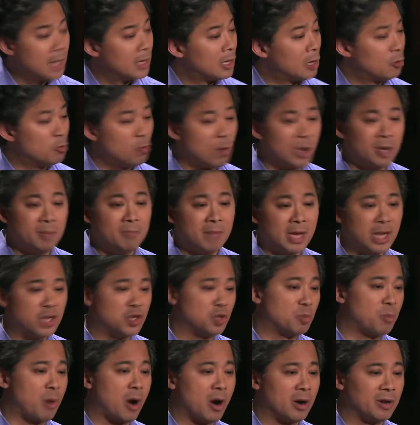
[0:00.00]
then one
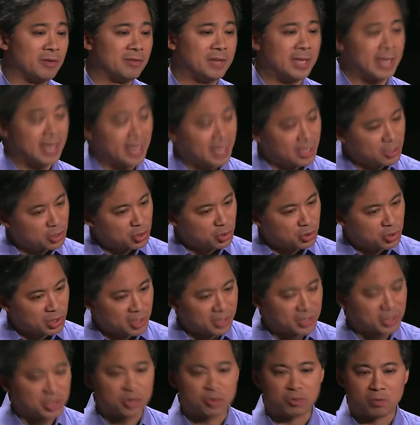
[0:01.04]
major part of the
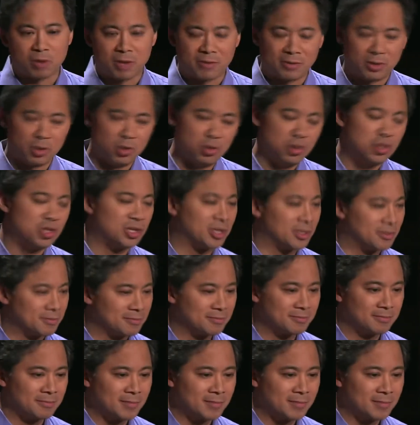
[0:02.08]
angiogenesis revolution